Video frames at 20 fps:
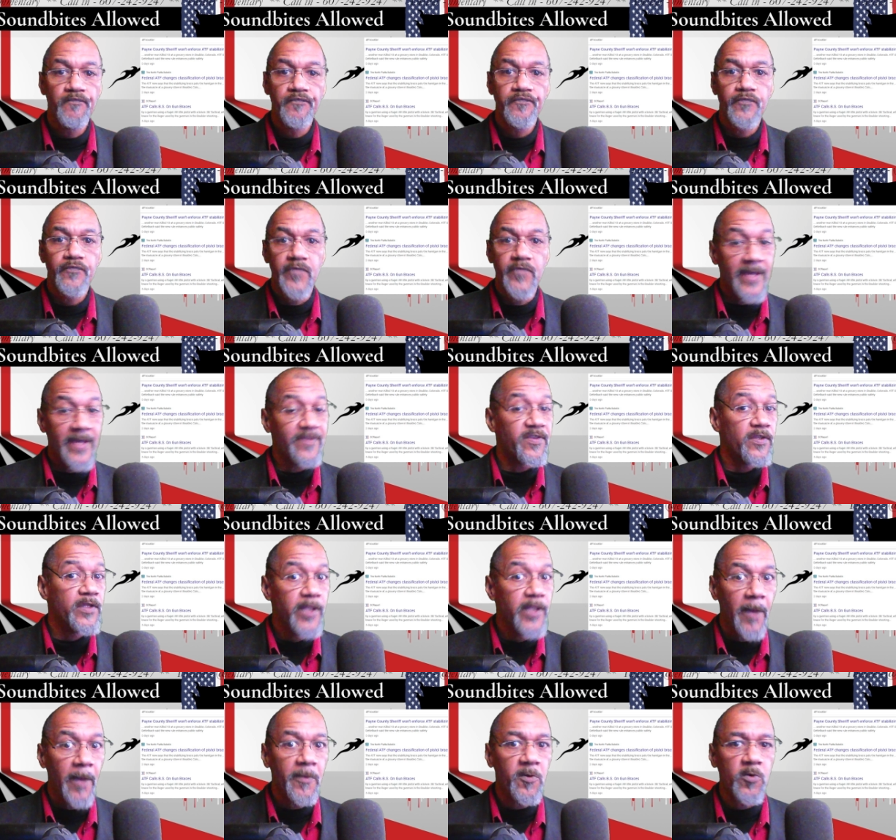That's
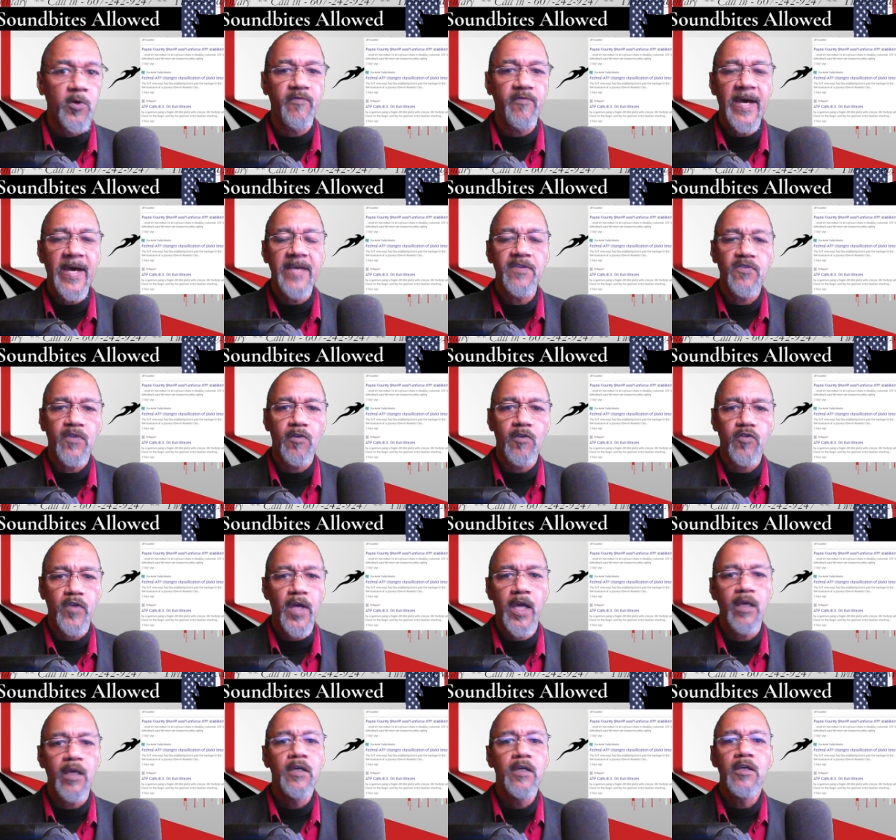another device they're
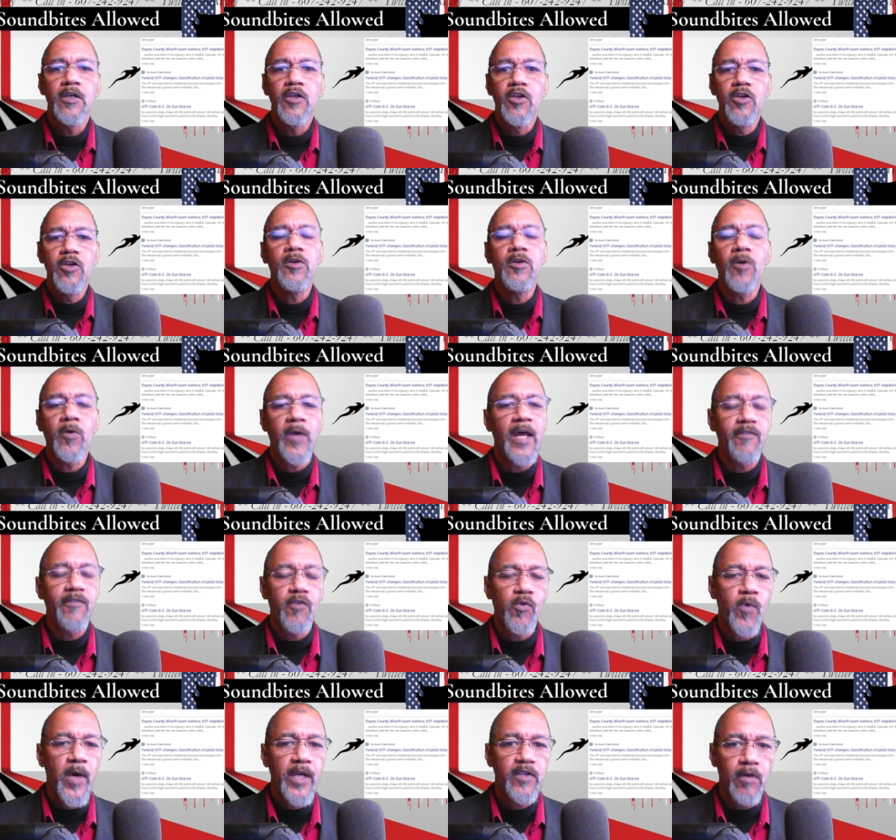saying you don't have a
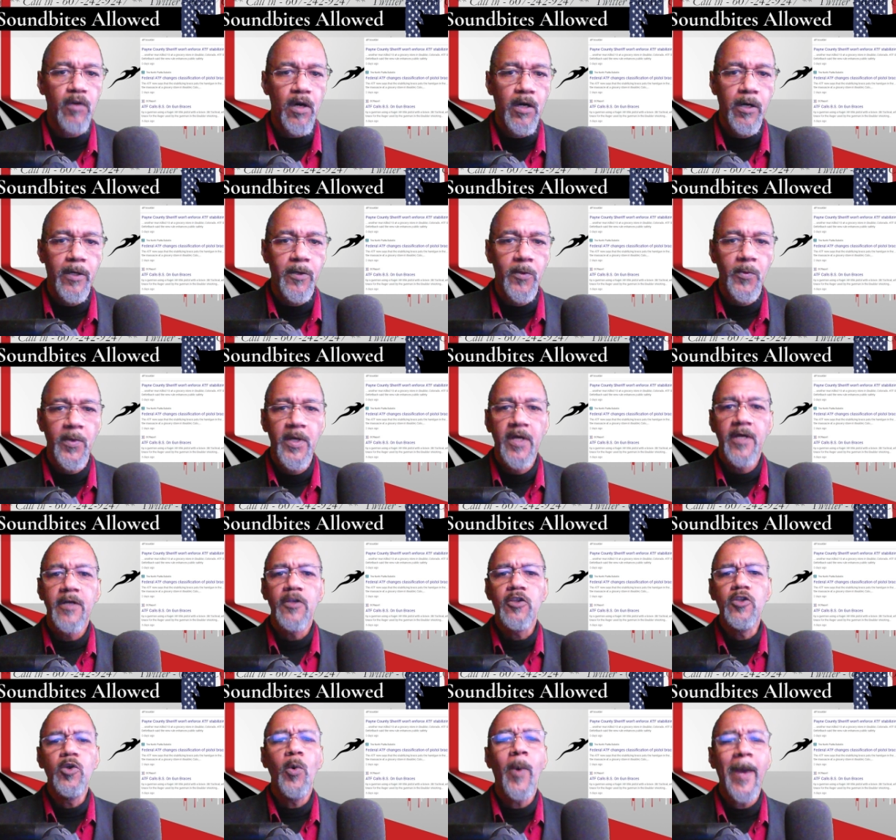right to own.
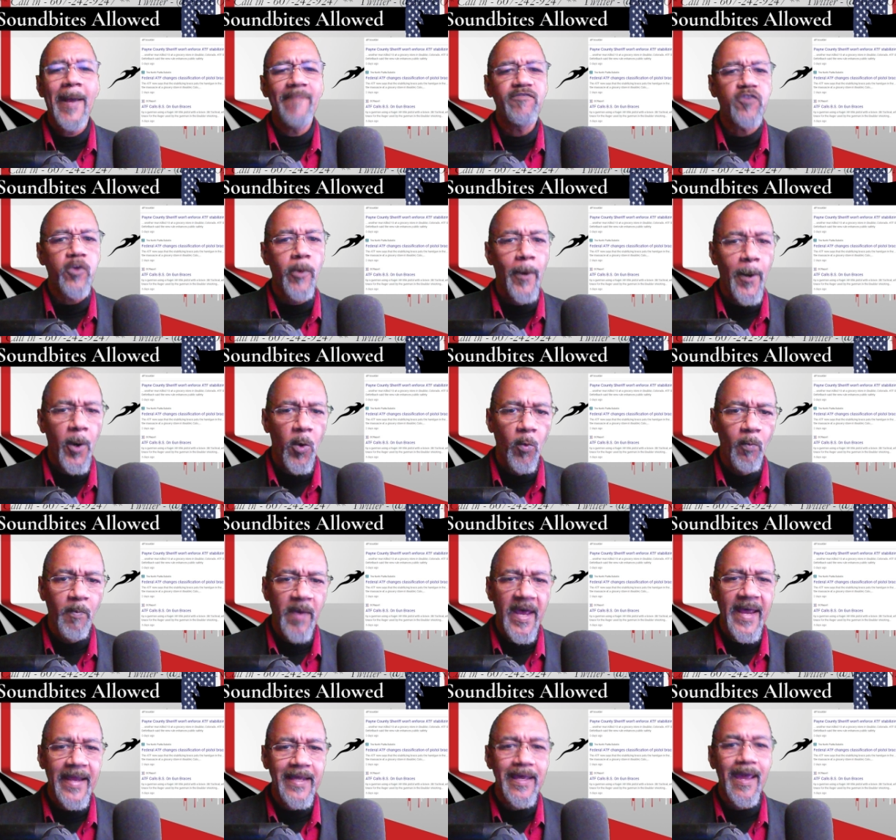You have to
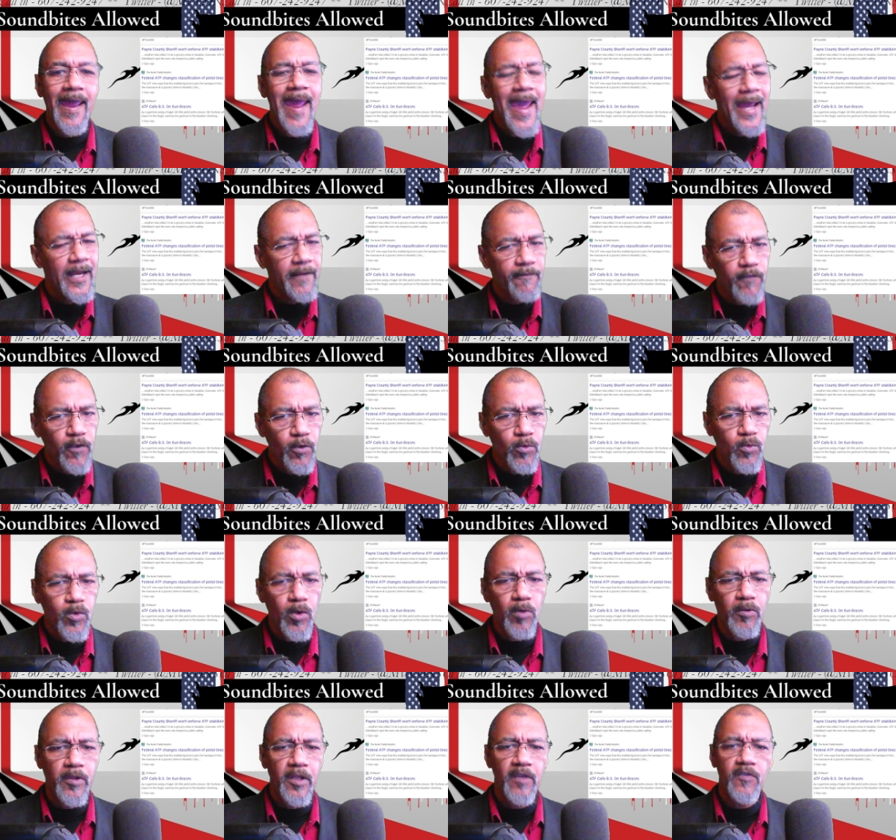obey. And if you do
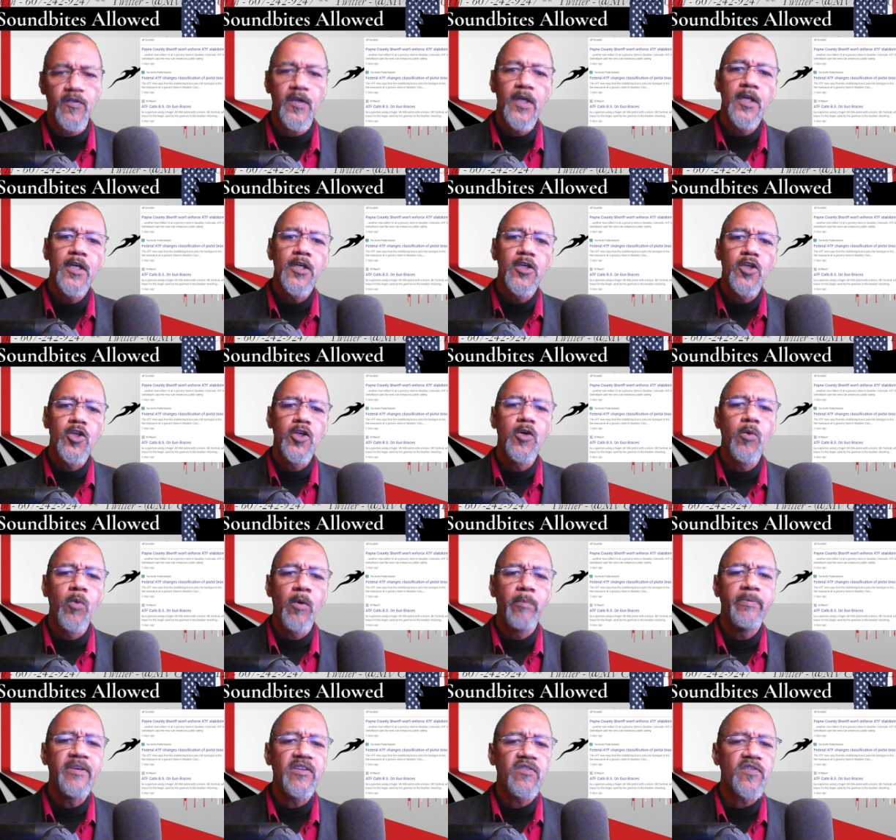this, you will
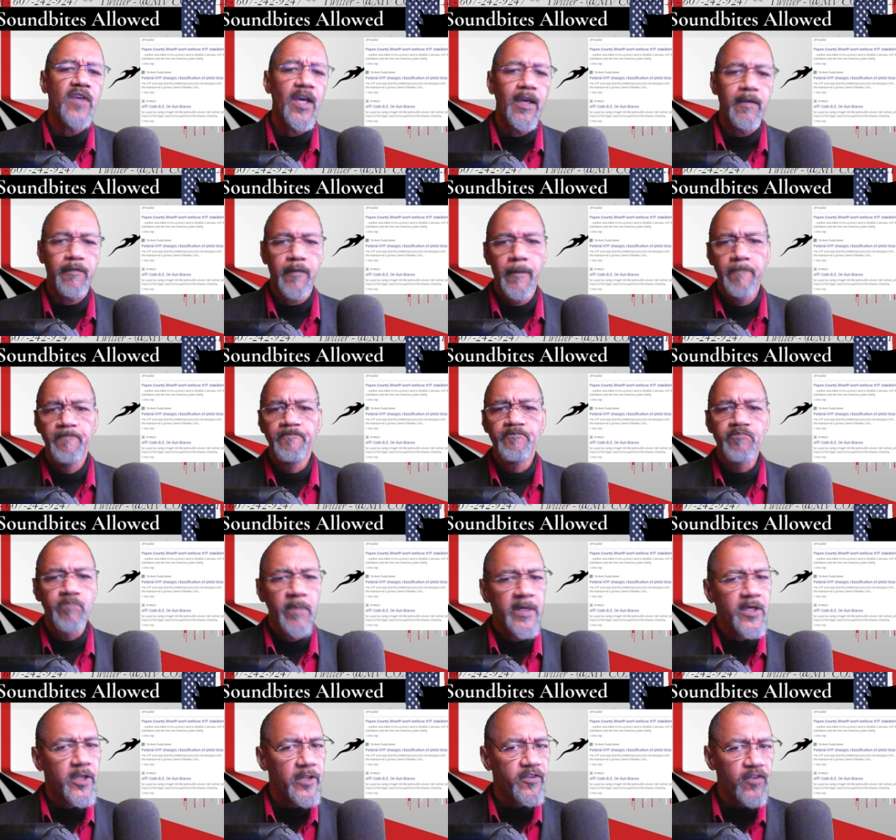be safe.
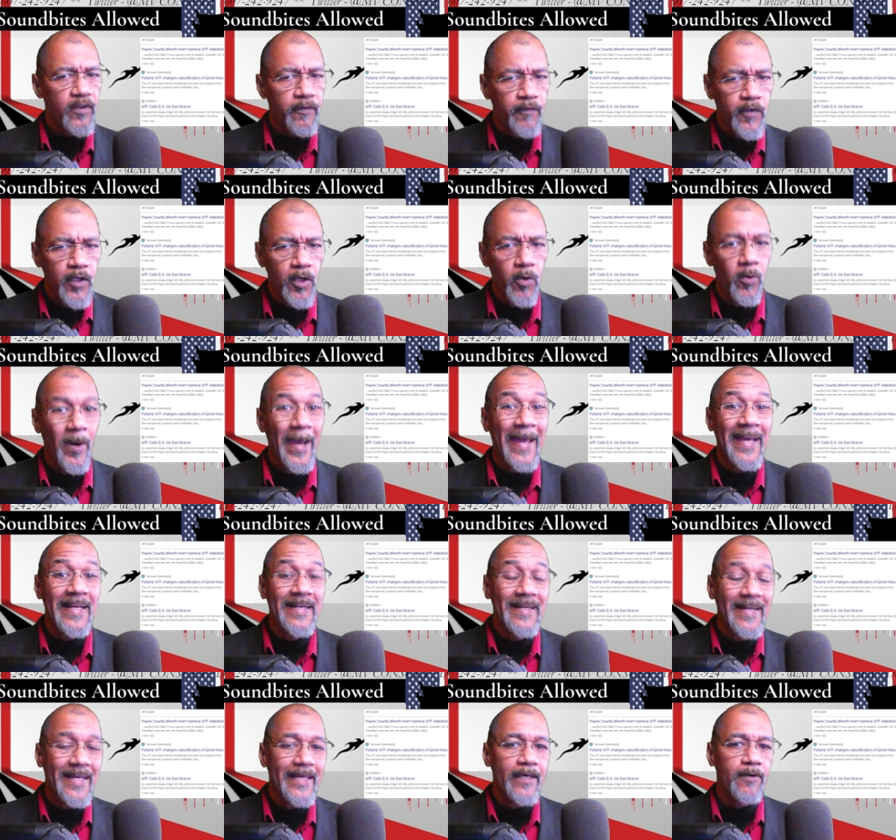Because if you, a
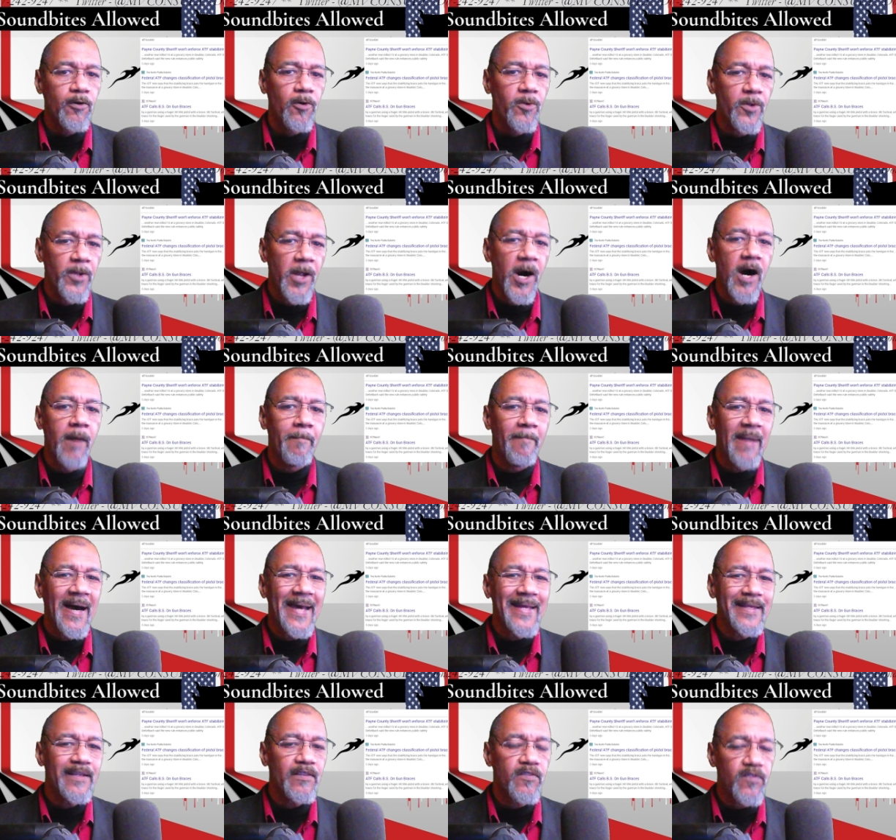legal, law
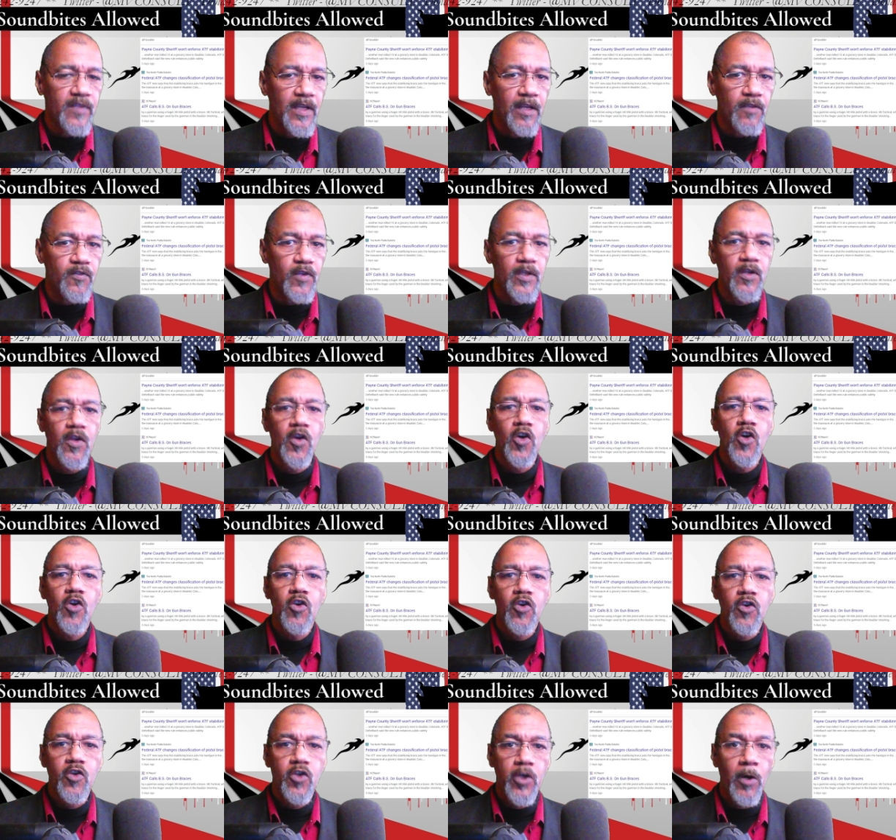abiding citizen,
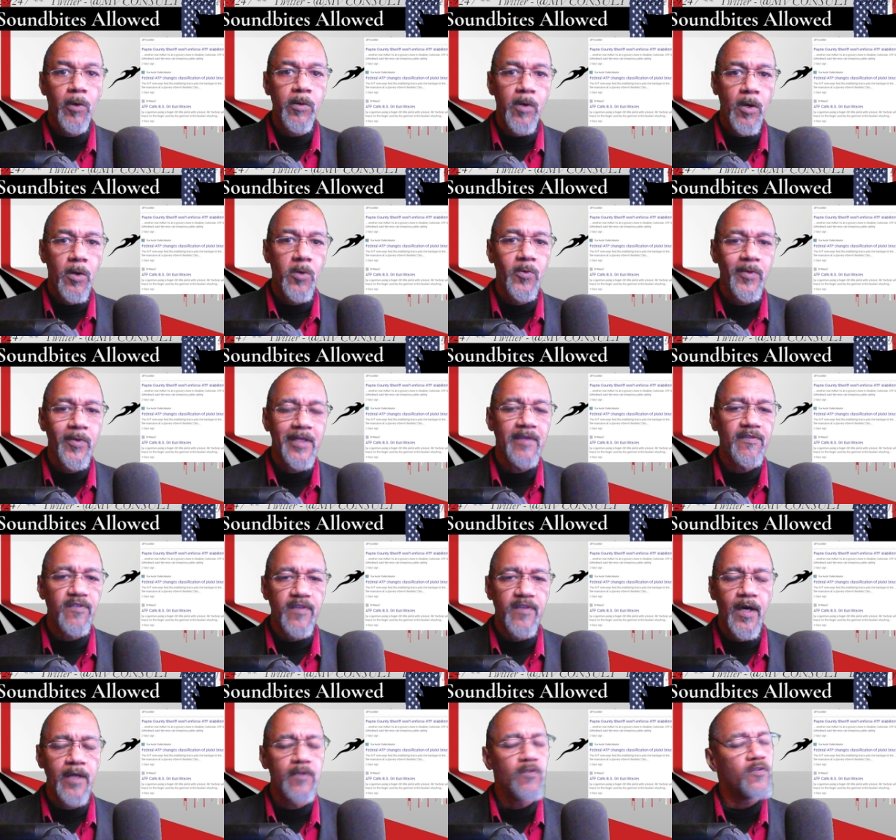don't own these
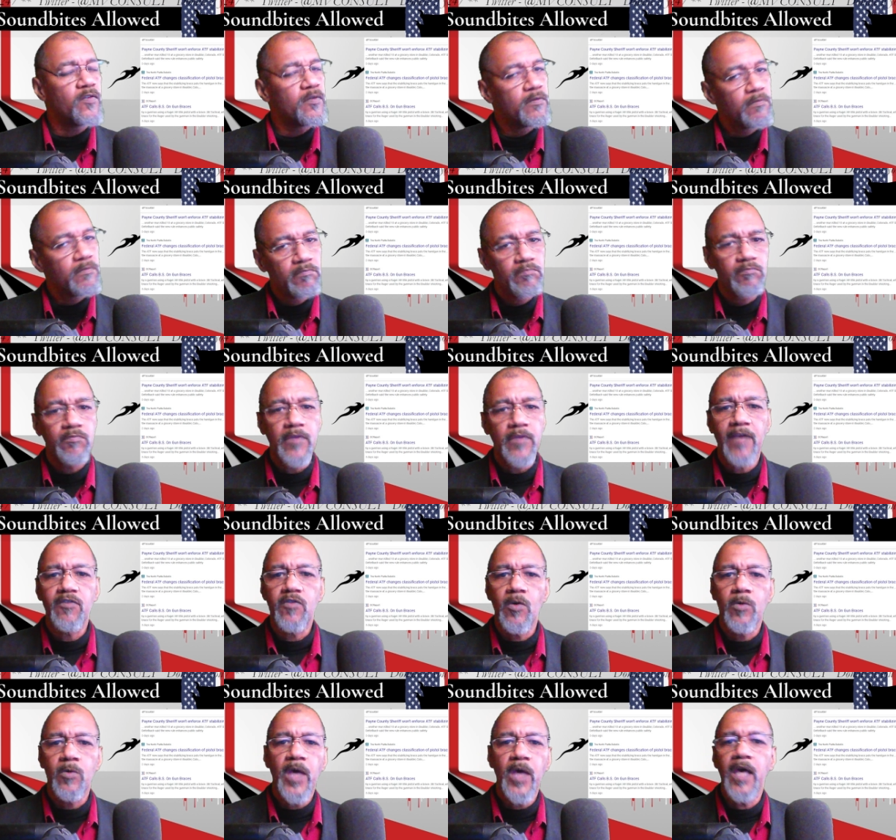guns, that's
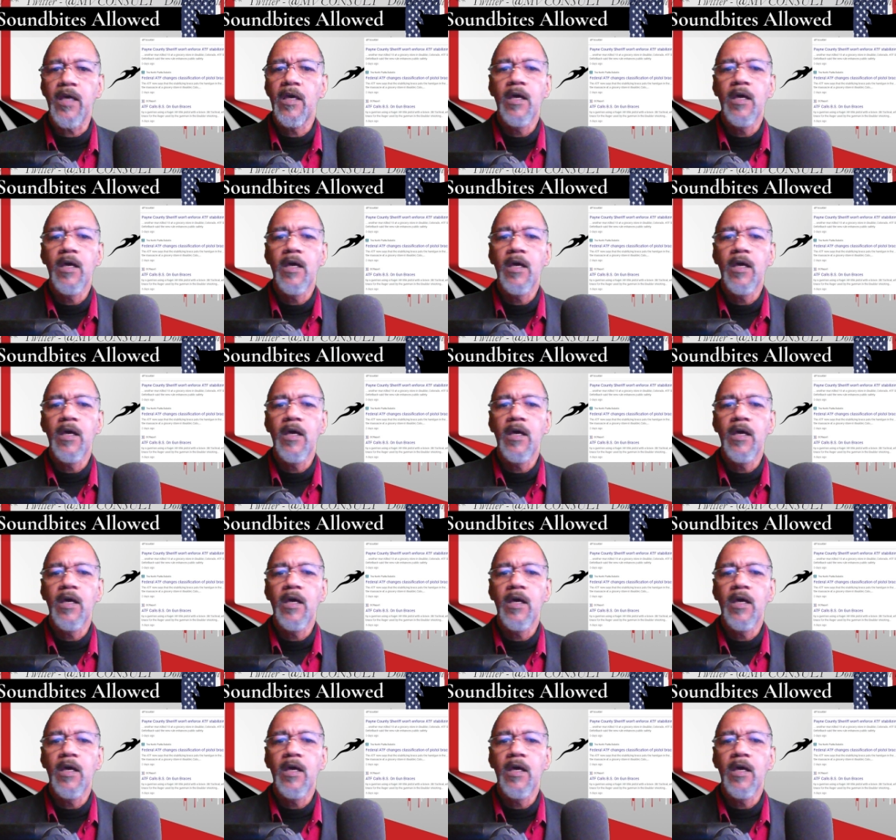okay.